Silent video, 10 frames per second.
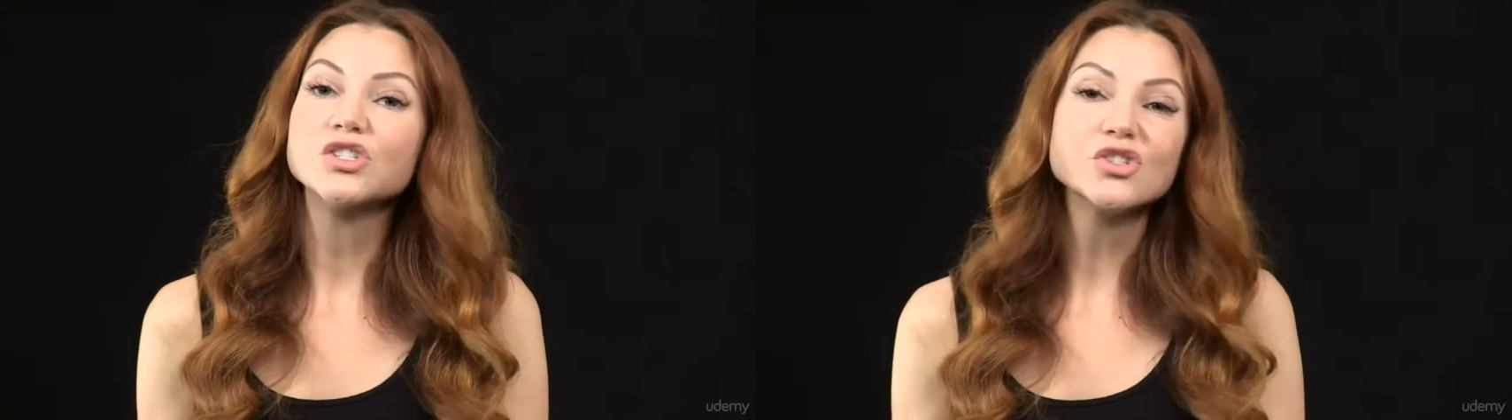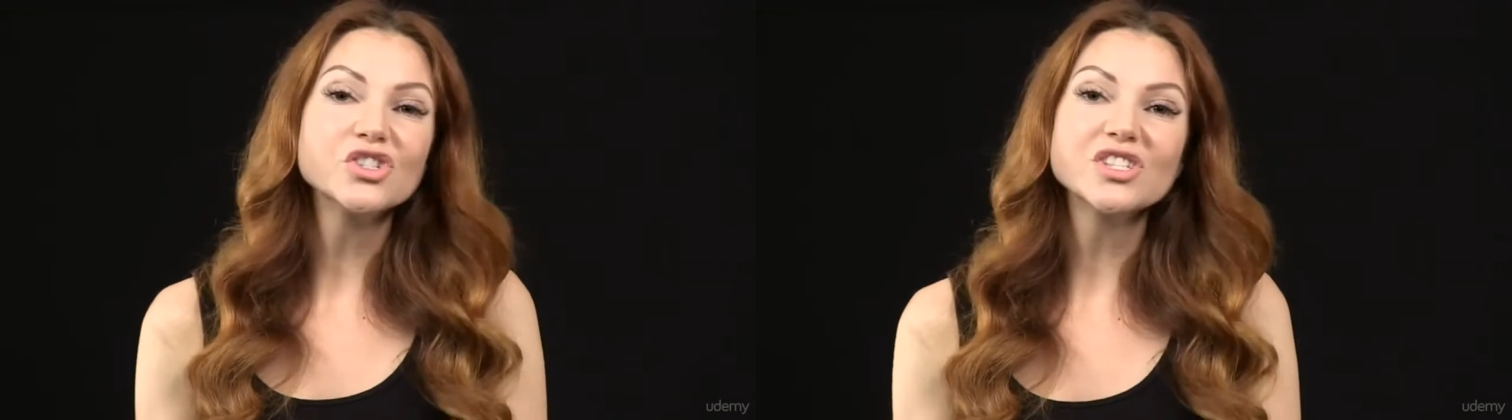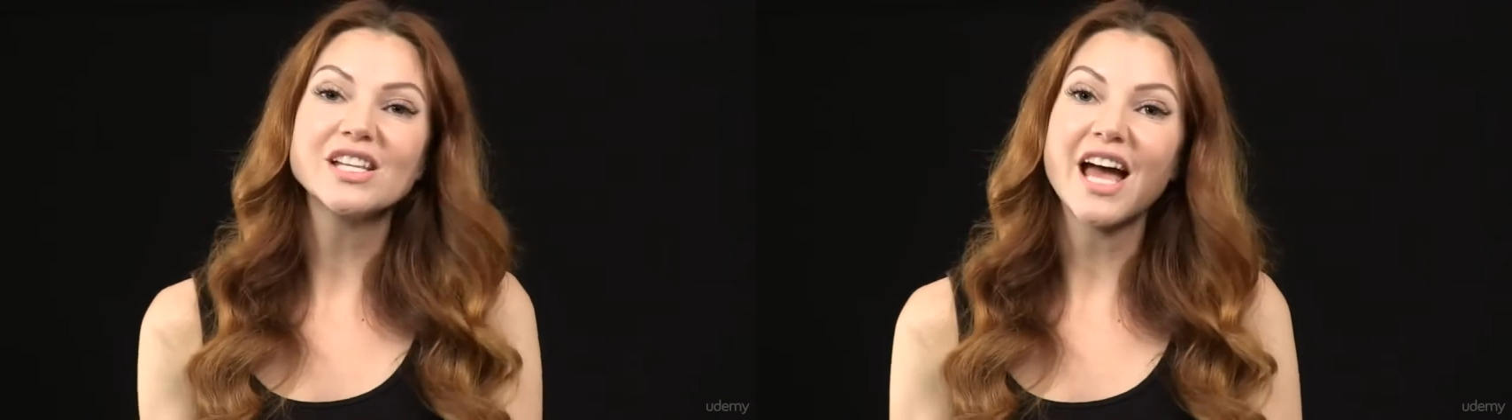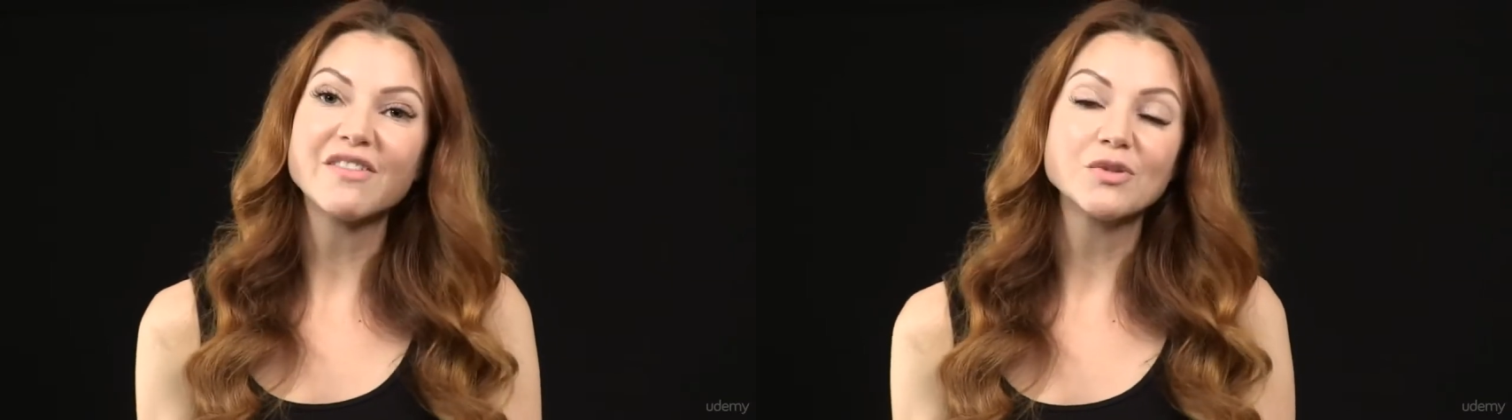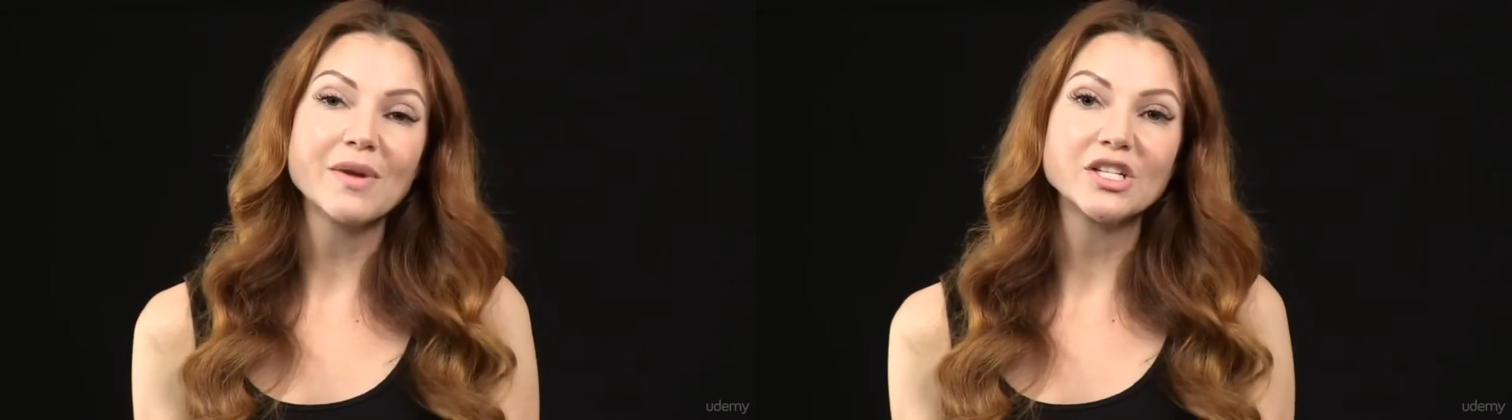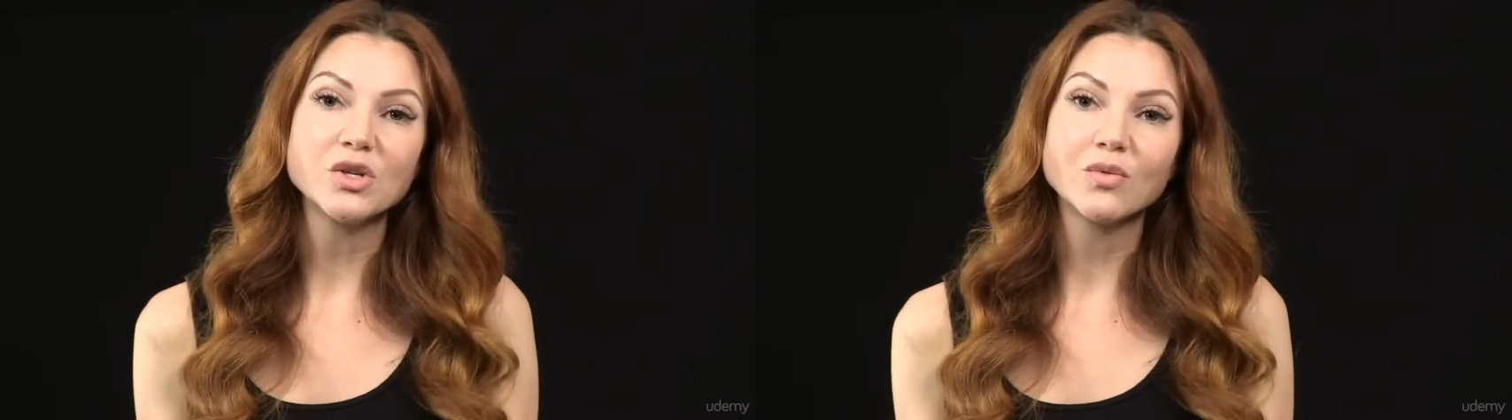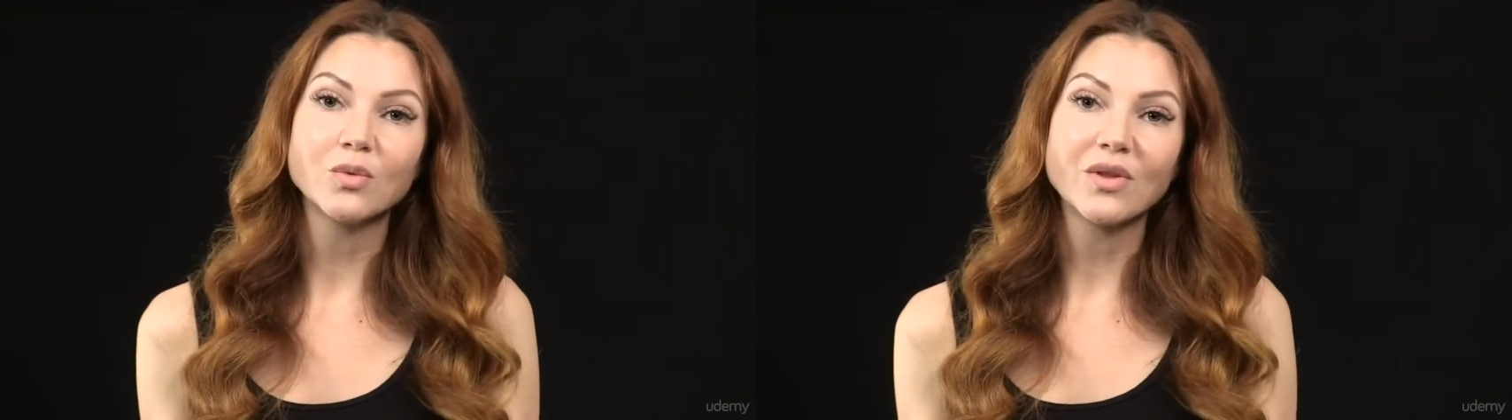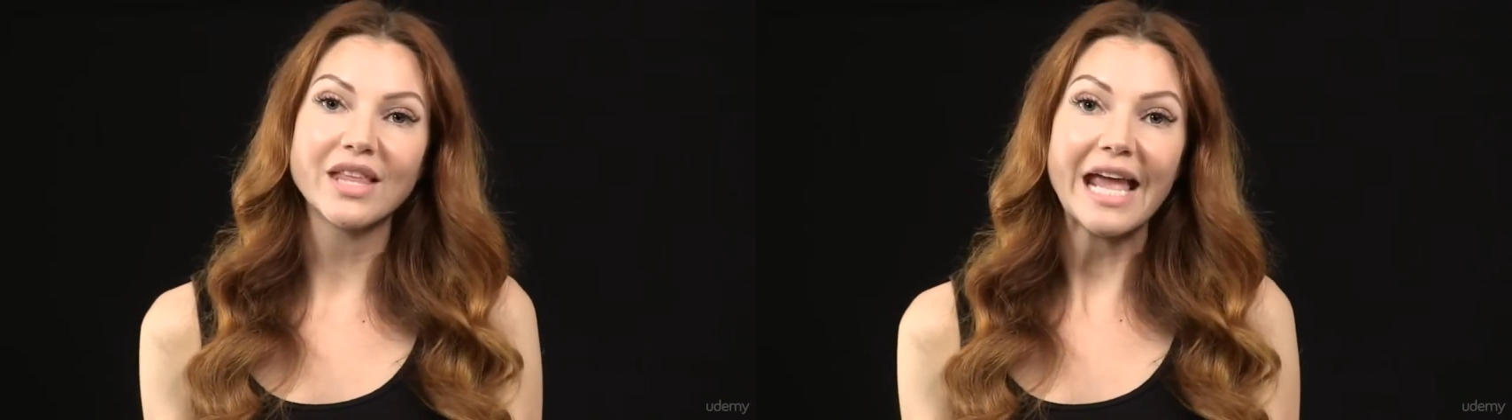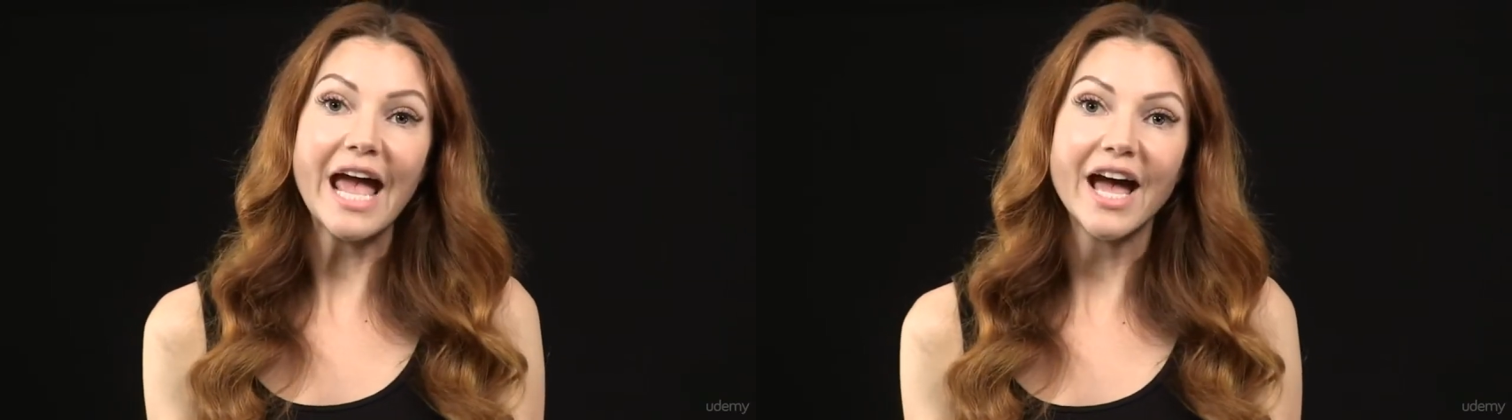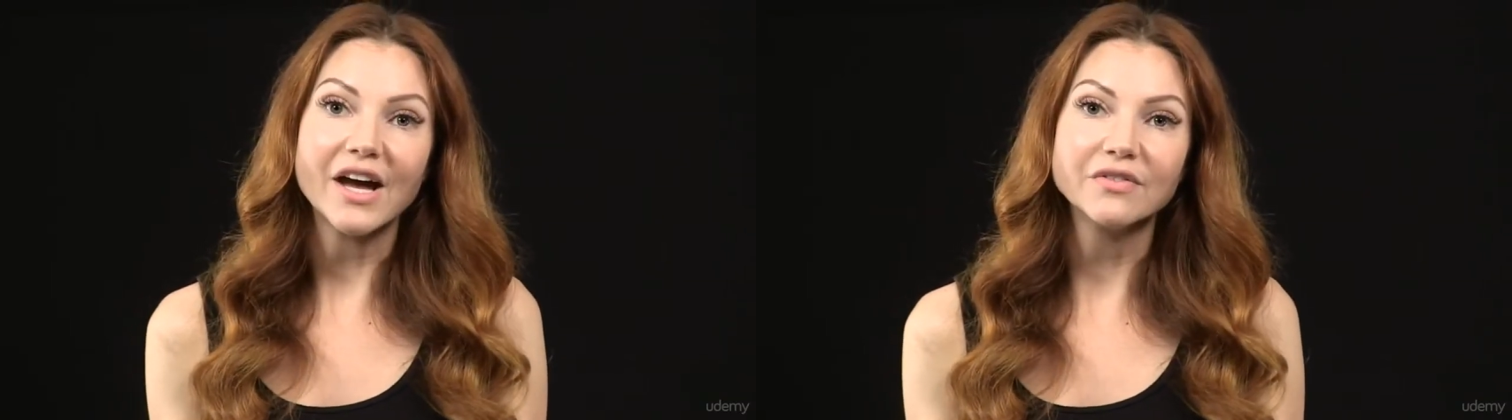you're just gonna have to make do with what they
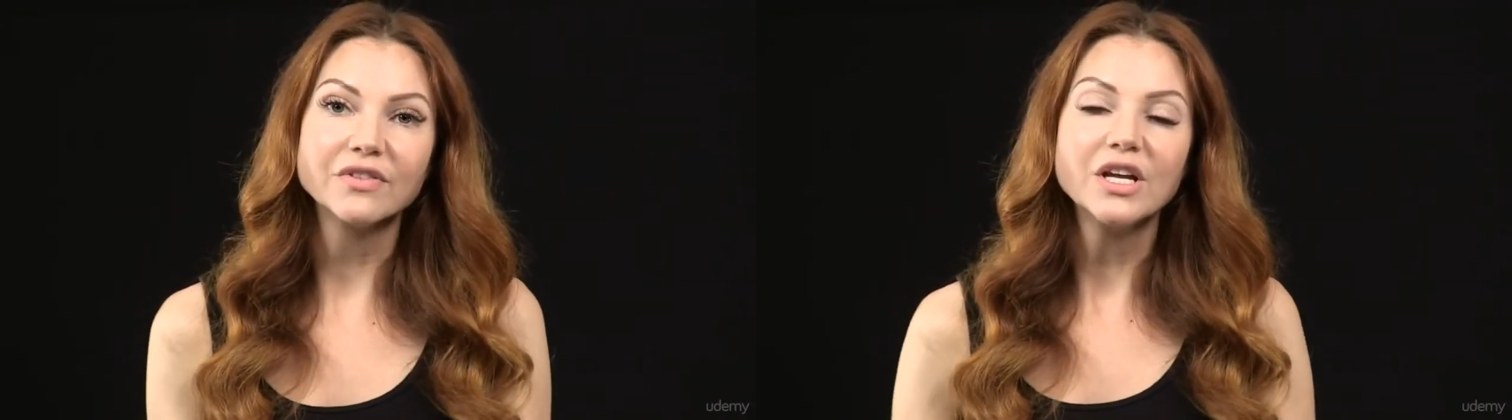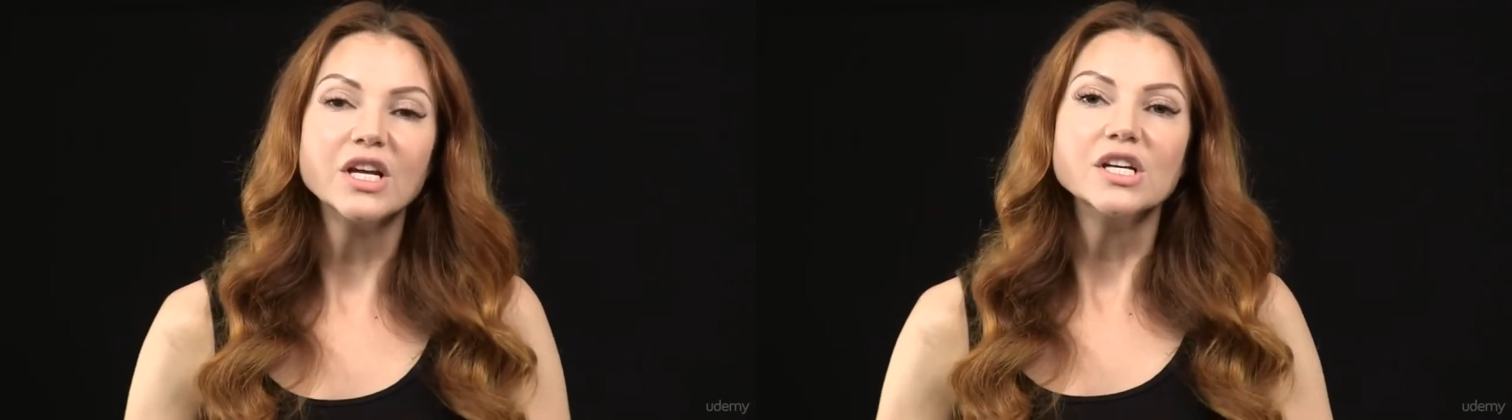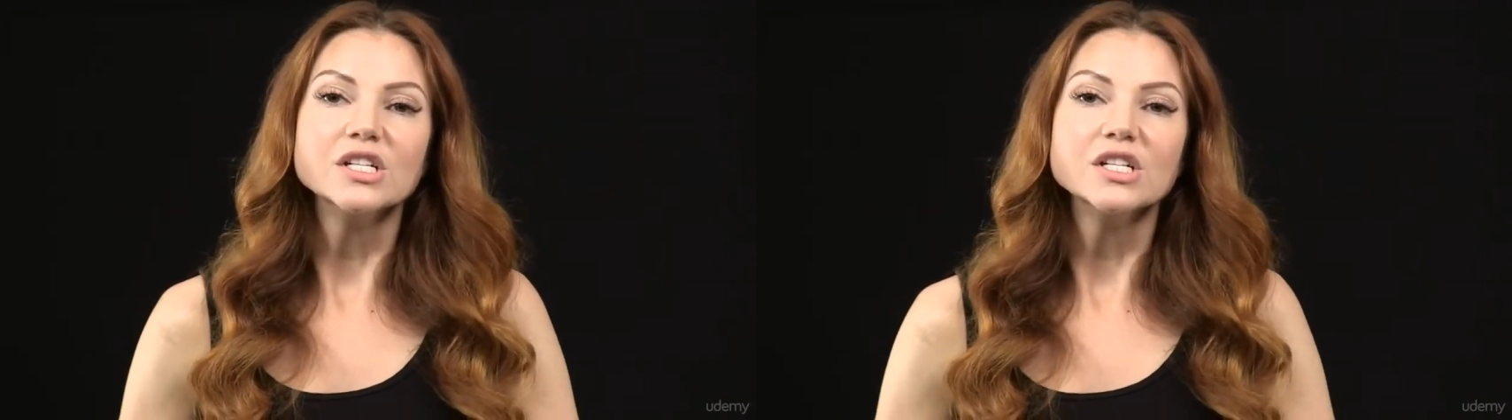have.